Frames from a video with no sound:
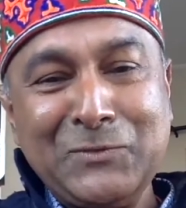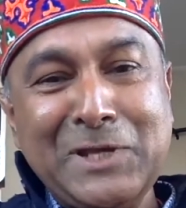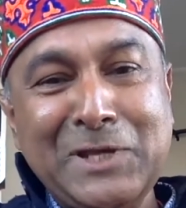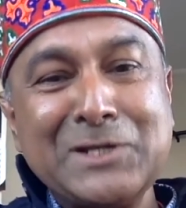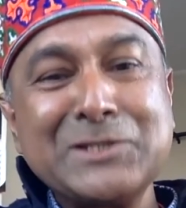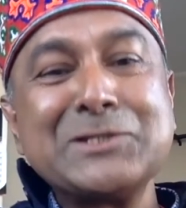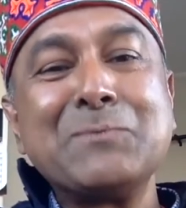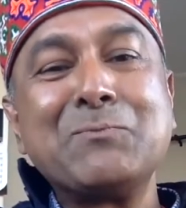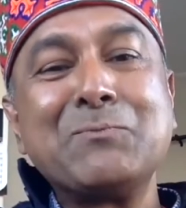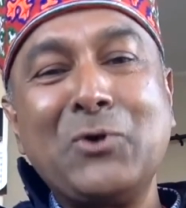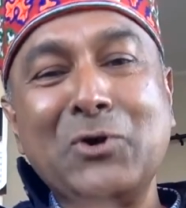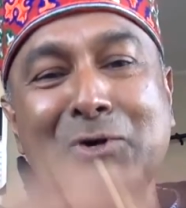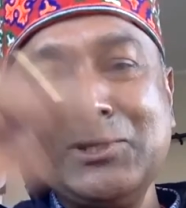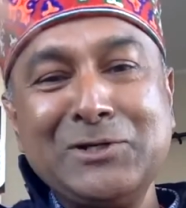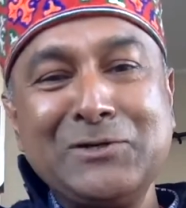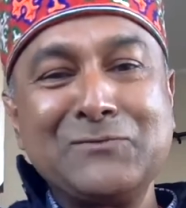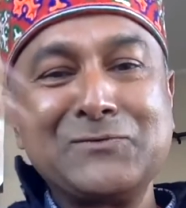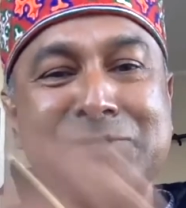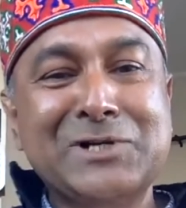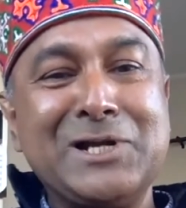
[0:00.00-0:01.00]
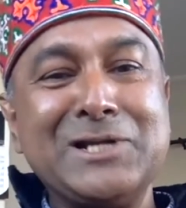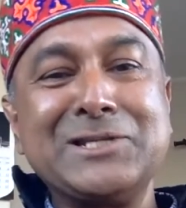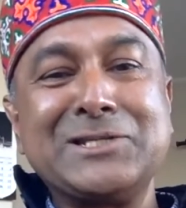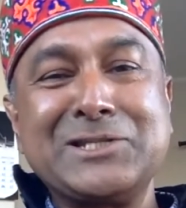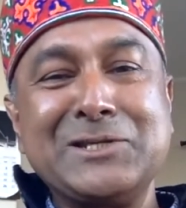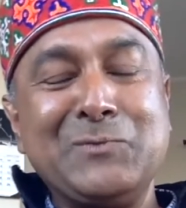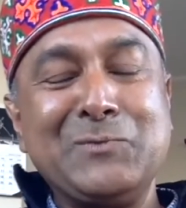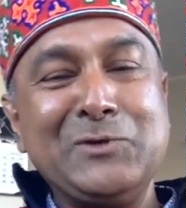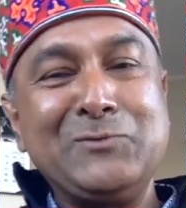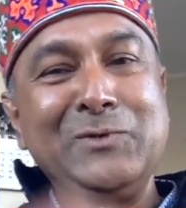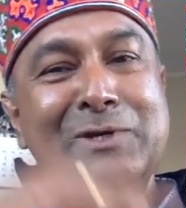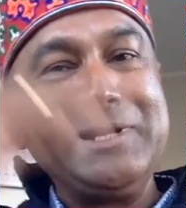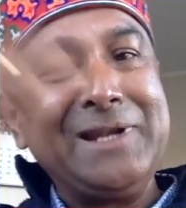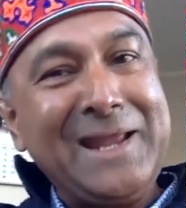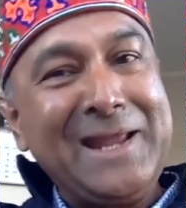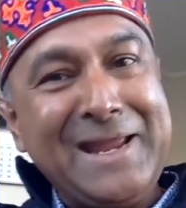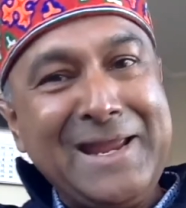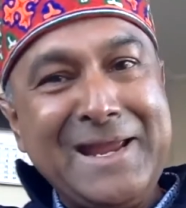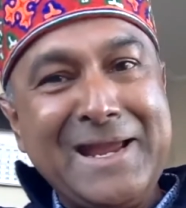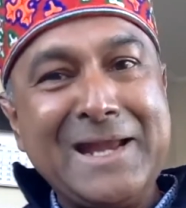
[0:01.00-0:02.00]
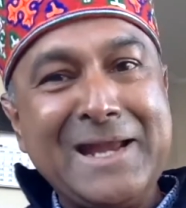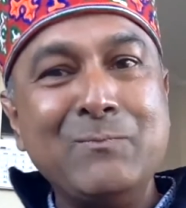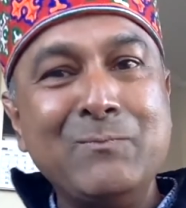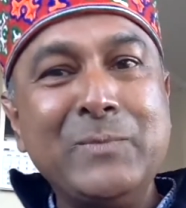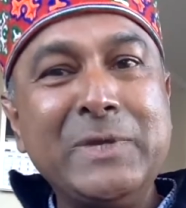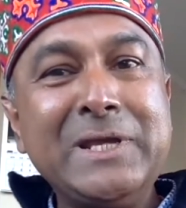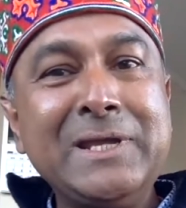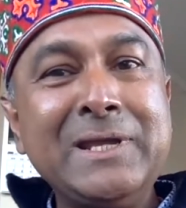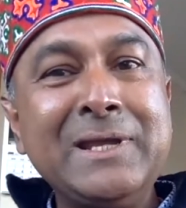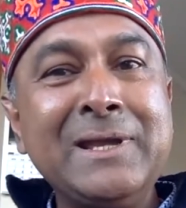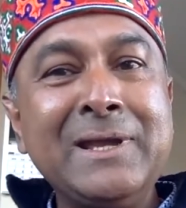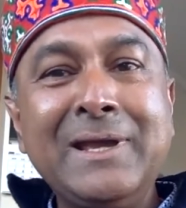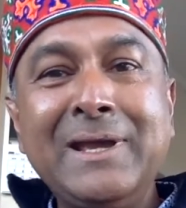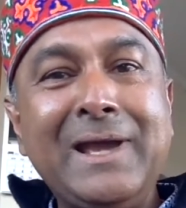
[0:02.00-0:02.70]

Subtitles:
there is a point of transit between A and B,